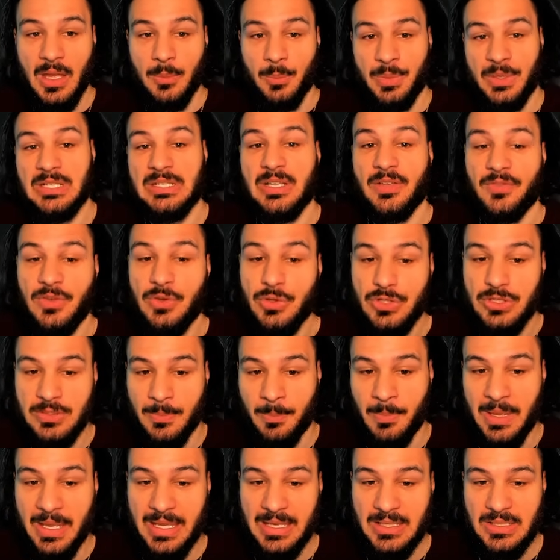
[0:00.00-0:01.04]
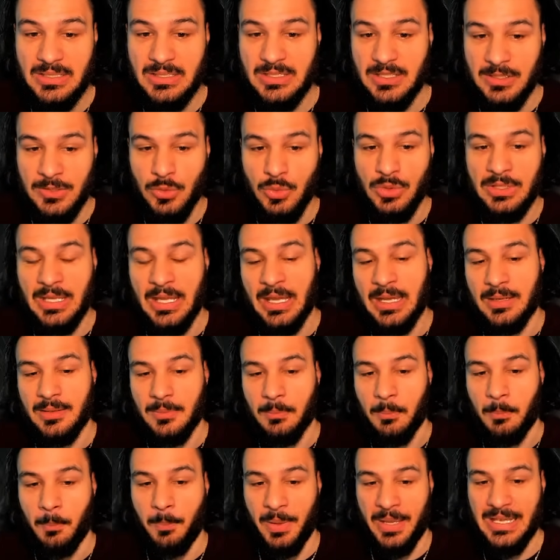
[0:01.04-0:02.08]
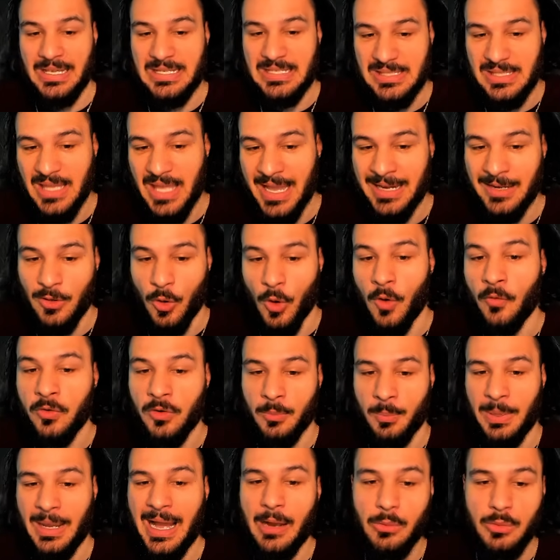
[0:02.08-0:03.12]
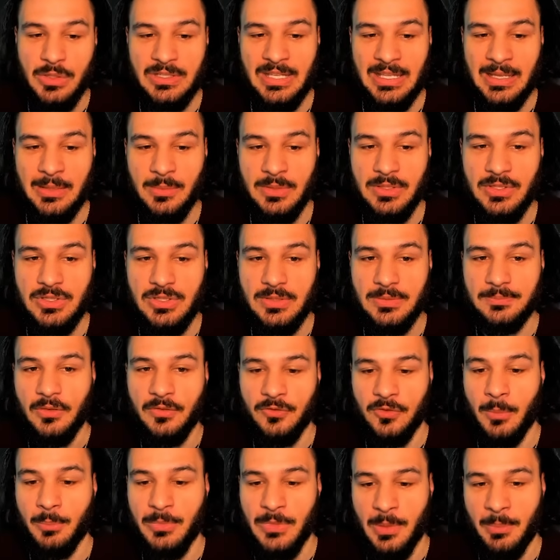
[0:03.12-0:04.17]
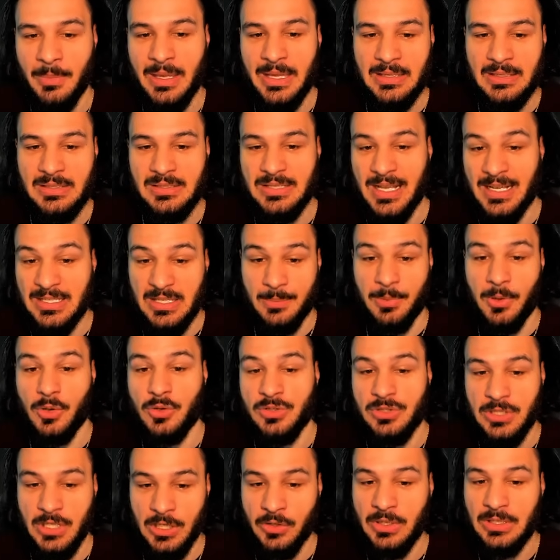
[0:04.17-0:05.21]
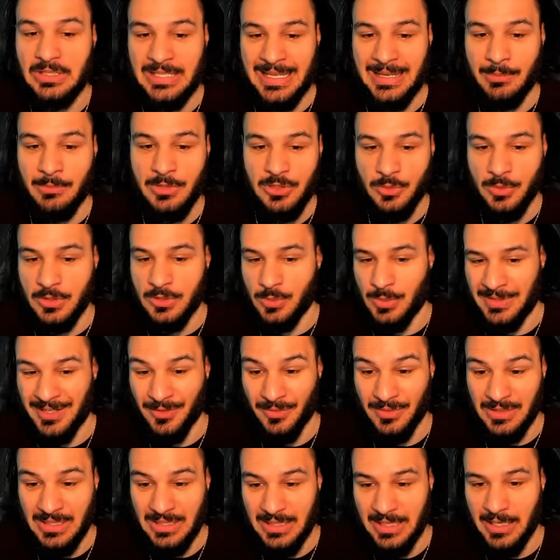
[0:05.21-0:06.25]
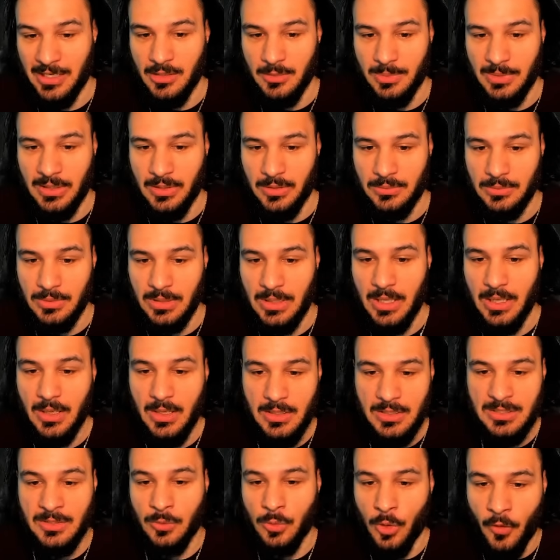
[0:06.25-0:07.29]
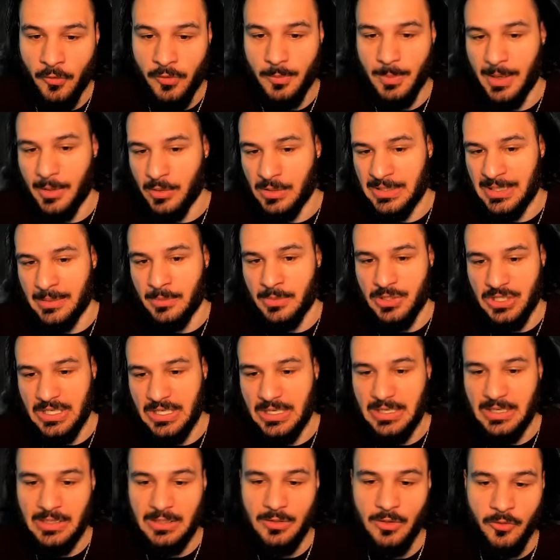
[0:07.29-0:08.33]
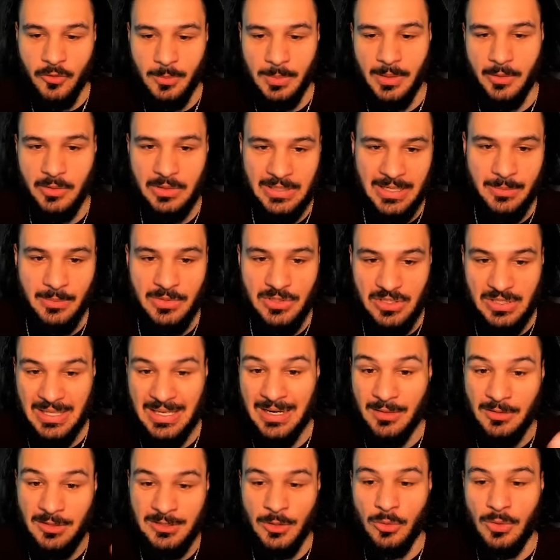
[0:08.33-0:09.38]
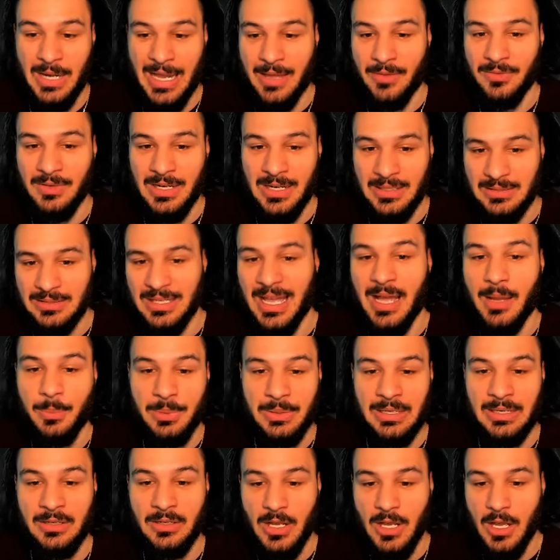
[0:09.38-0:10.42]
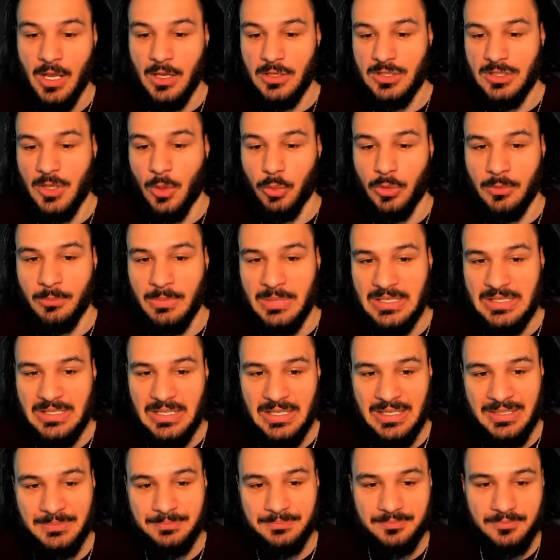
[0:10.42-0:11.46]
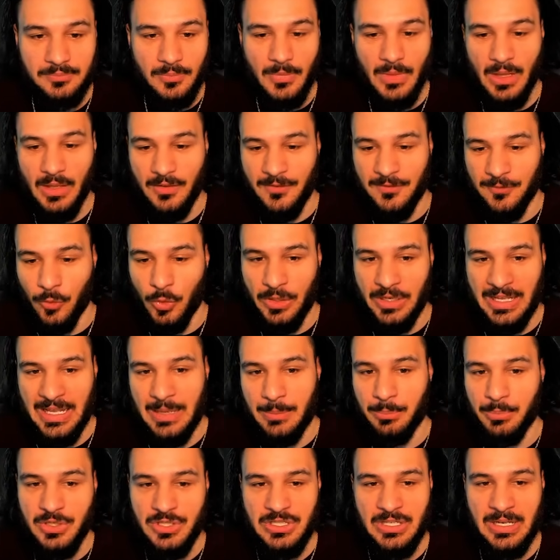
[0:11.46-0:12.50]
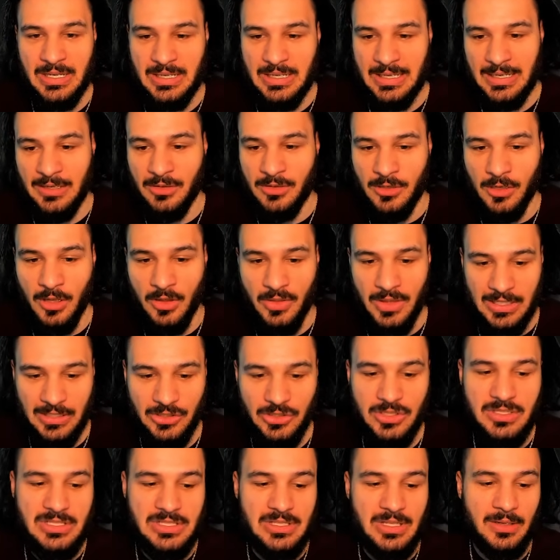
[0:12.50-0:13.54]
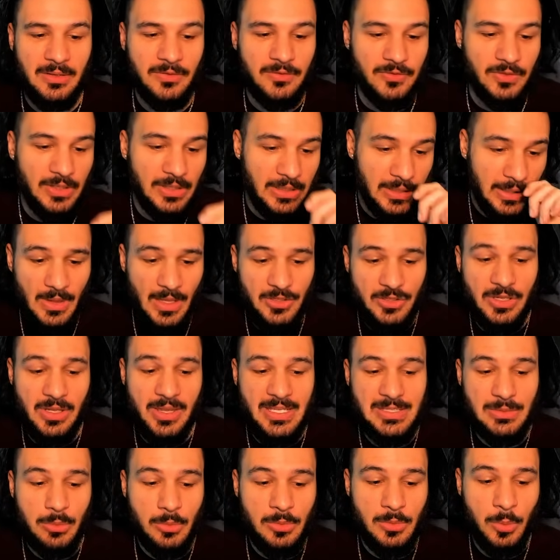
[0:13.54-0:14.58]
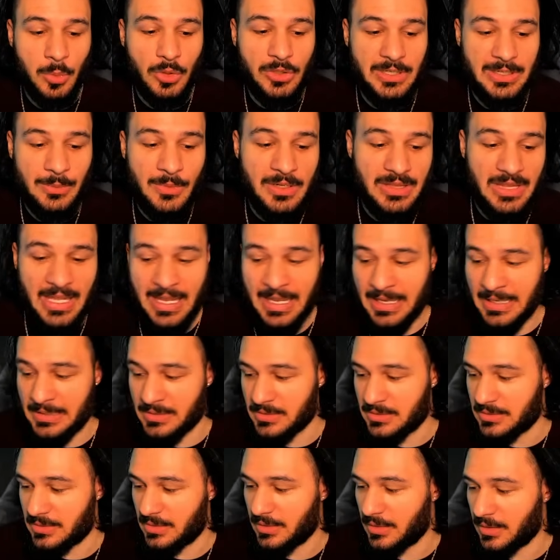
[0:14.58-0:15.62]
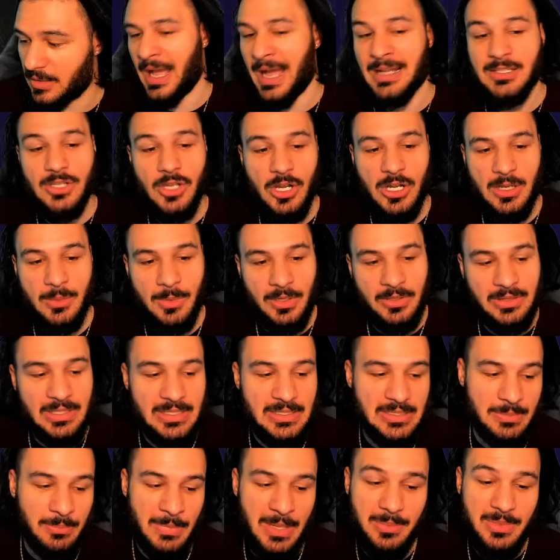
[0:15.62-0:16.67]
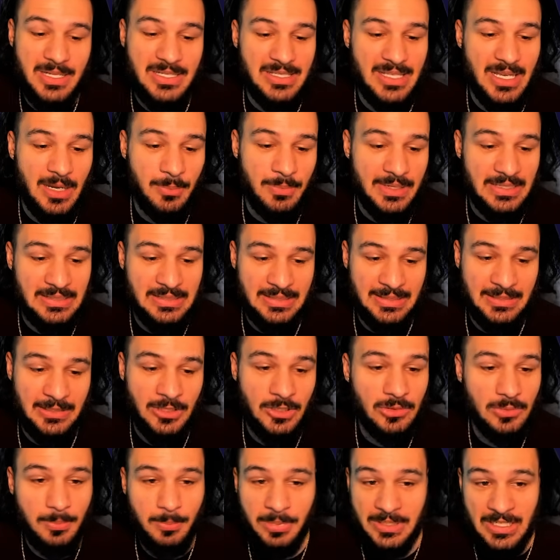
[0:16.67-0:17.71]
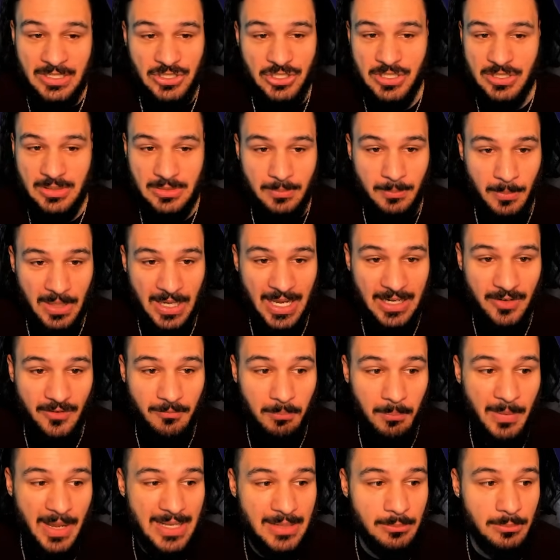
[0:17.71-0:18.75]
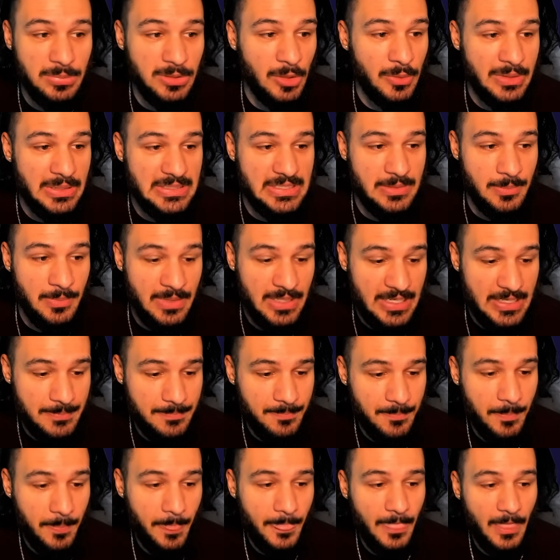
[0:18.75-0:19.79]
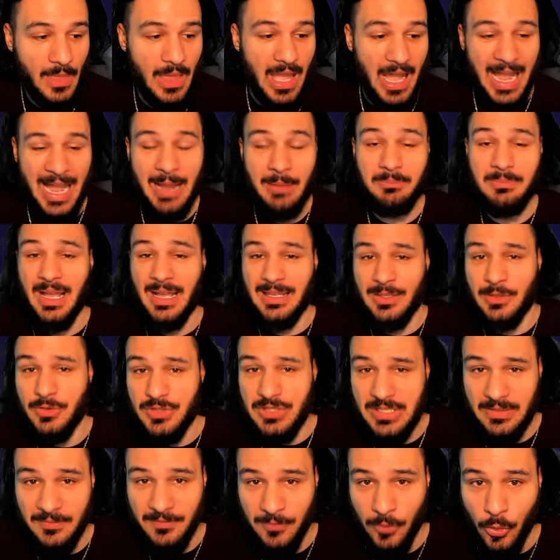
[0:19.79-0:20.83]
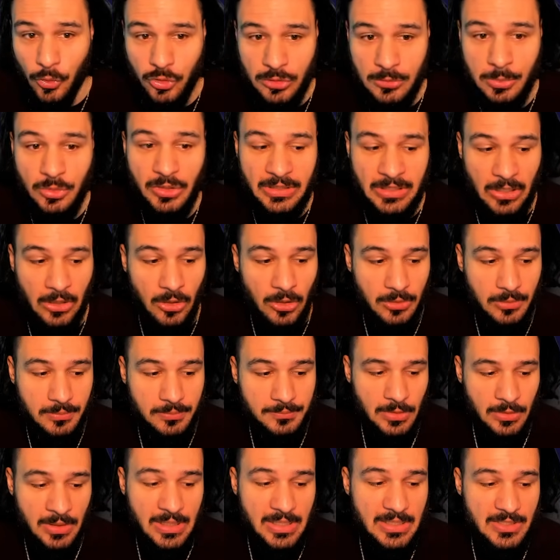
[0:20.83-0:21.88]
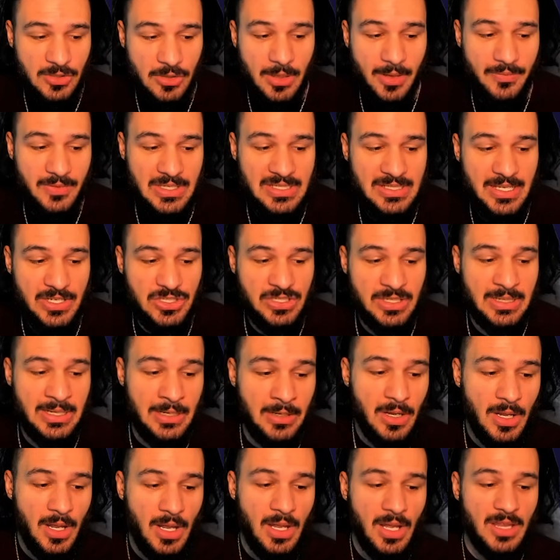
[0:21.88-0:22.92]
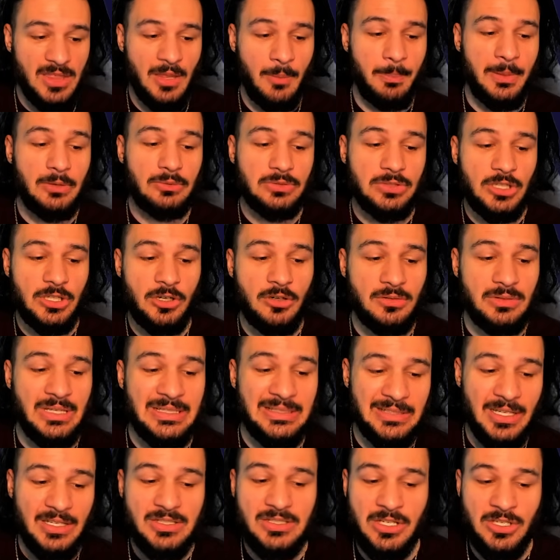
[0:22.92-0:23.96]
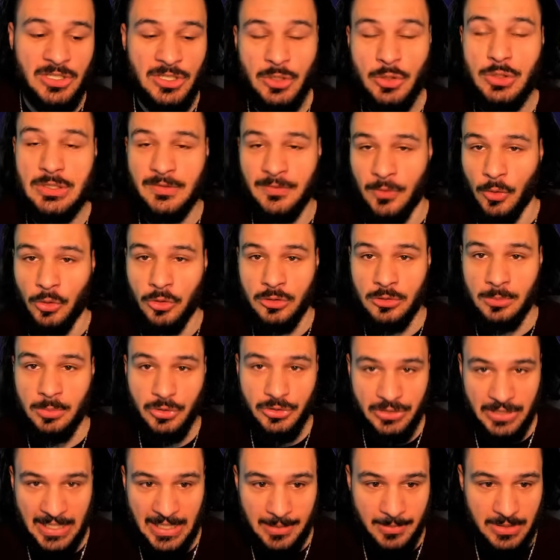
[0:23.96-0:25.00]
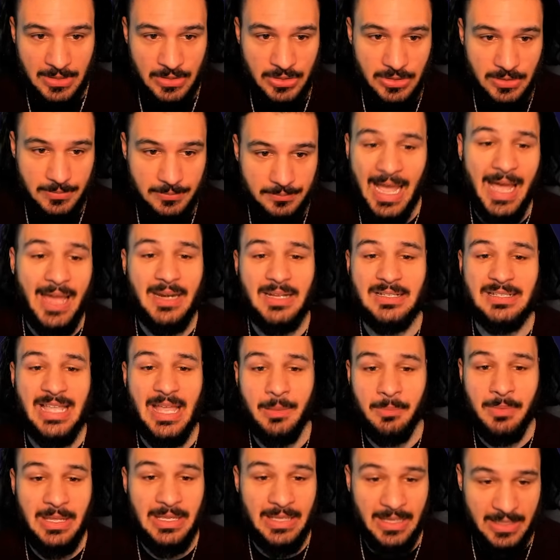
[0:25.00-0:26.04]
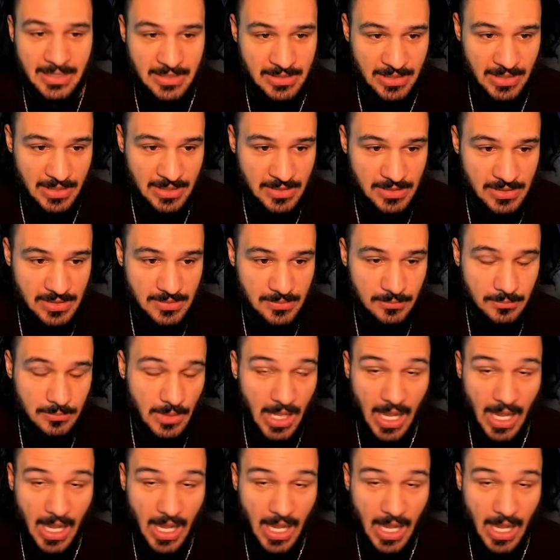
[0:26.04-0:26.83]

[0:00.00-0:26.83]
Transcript: Because if you use a mace, you get baseline overpower damage from the mace as opposed to crit damage, which we don't really care about. So overpower damage here, overpower damage there, don't have it on top here. So we're missing 48% here and all that good stuff. So yeah, that's what we're working with. And I talk about this, maybe it's not a big deal, but it's just kind of mind-blowing to me. I'm not using vulnerable at all. Right? So I have this section here. The build currently doesn't use vulnerable damage. How does that make any sense?